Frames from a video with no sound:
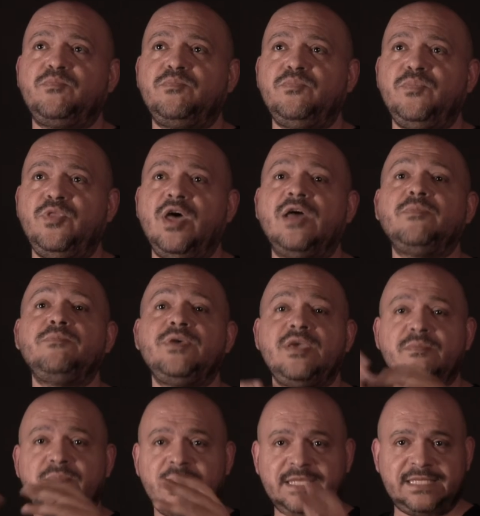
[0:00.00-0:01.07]
not
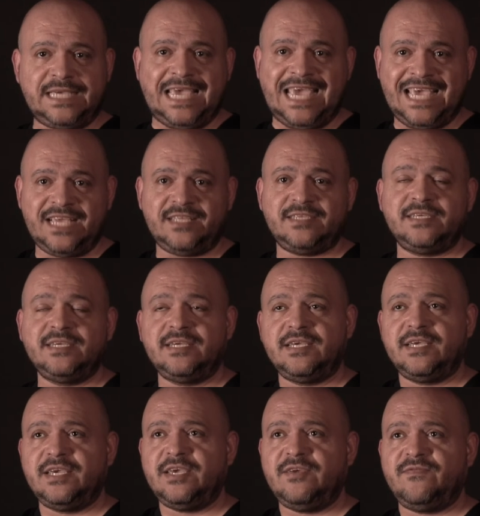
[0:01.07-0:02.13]
being maintained,
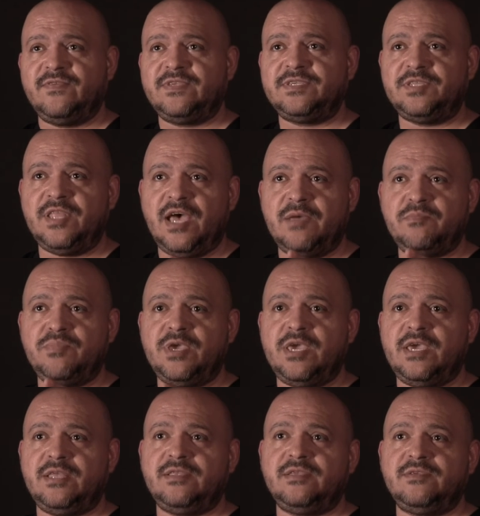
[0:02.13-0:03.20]
if it's not
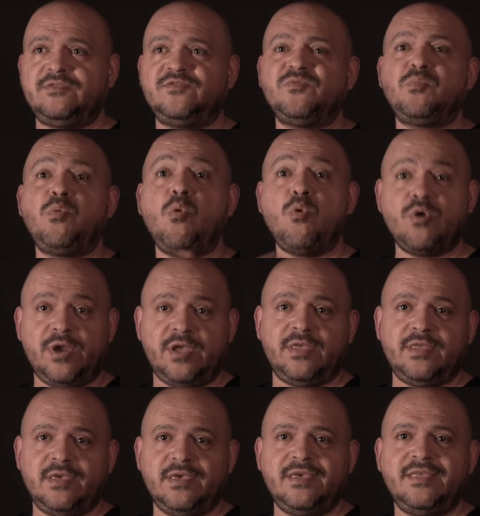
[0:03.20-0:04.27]
being
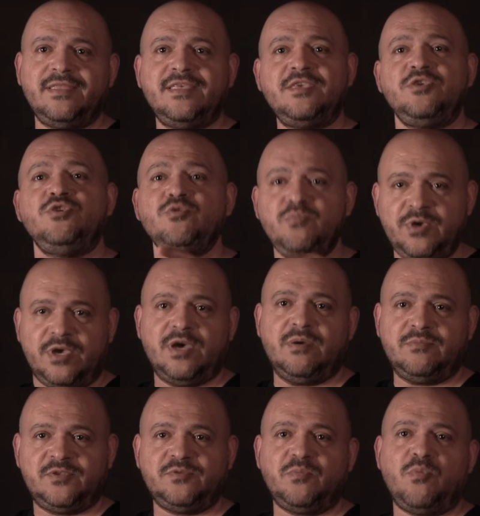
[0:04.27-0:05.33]
supported, then you
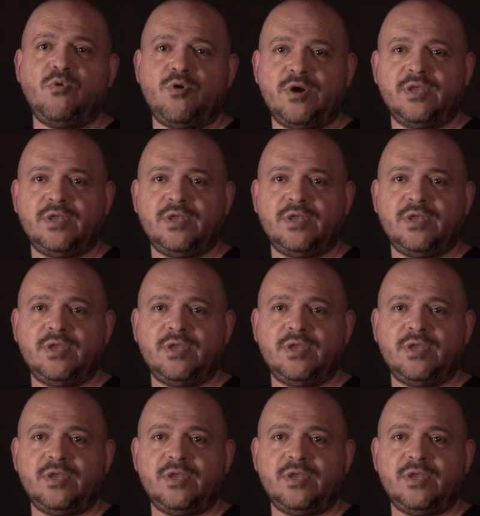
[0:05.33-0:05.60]
become support.